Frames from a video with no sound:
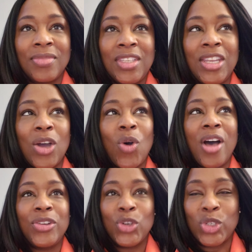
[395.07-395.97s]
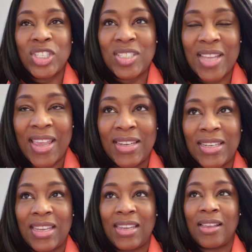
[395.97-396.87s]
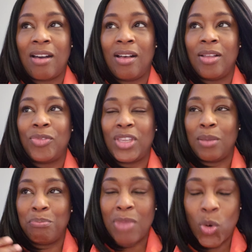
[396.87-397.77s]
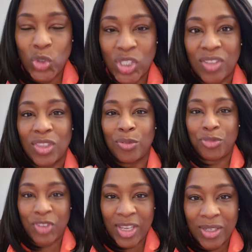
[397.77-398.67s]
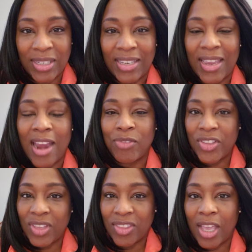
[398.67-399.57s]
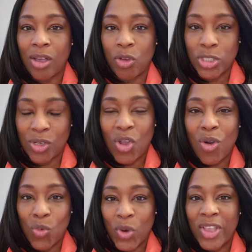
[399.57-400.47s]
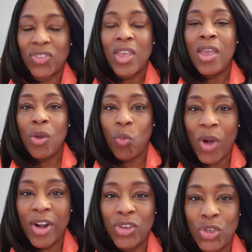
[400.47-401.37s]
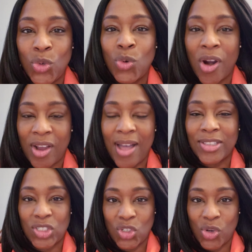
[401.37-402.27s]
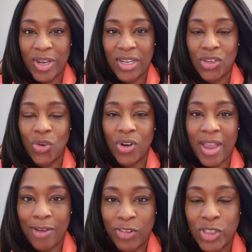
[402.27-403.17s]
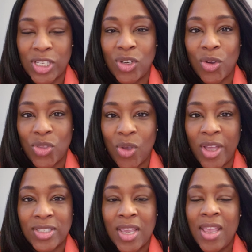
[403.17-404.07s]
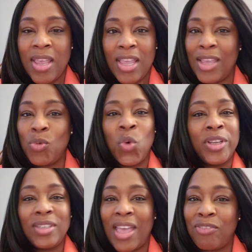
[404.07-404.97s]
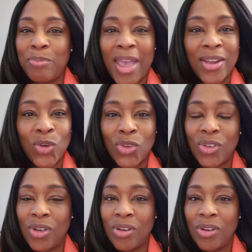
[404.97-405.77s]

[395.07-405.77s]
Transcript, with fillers: you know, understanding, the emotion, the feeling, everything that goes along with where you are concentrating your efforts and your thoughts, it wouldn't have mattered